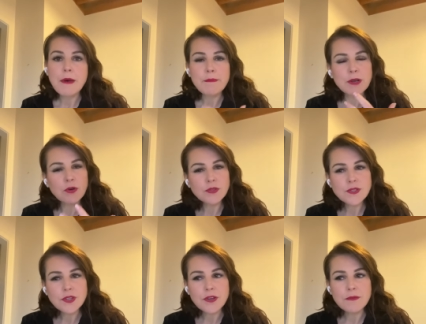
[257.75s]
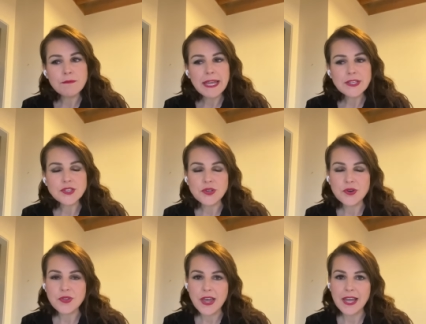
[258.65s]
but also make
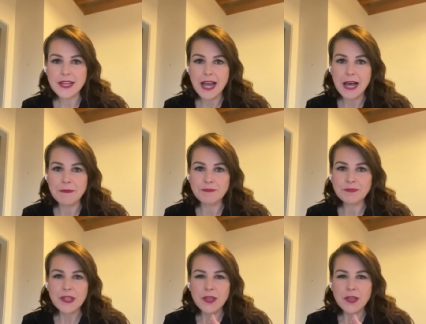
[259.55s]
sure that um,